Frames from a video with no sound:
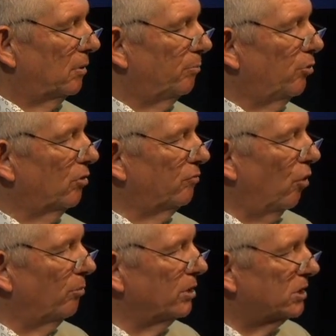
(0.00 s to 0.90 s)
The book of
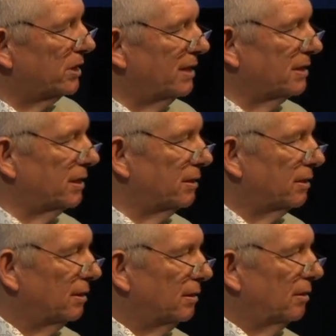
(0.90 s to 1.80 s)
Romans says that
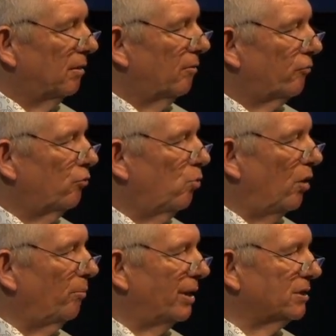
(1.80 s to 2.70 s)
through
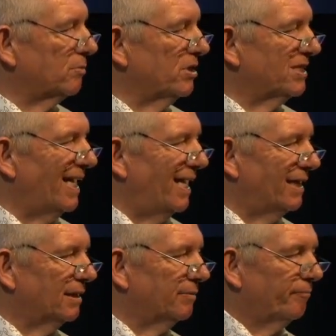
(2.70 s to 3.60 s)
one man's
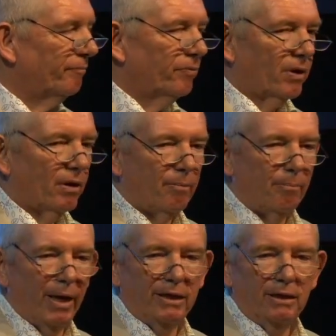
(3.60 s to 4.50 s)
mistake,
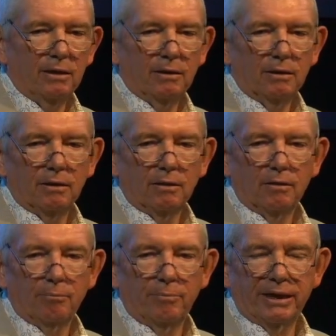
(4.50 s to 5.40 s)
many
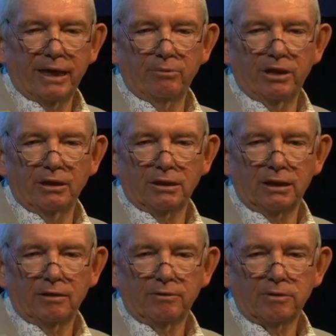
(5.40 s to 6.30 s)
became
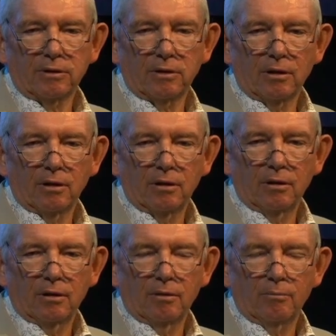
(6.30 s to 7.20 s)
guilty,
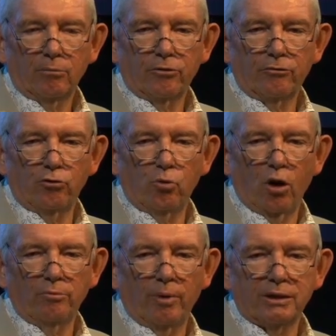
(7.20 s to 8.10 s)
but through
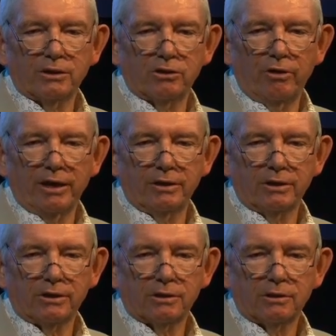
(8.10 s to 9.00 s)
one man's
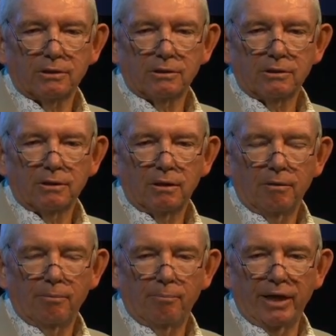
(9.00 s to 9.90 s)
greatness,
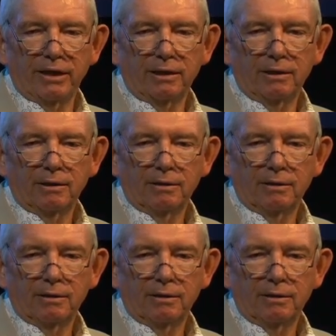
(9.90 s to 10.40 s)
many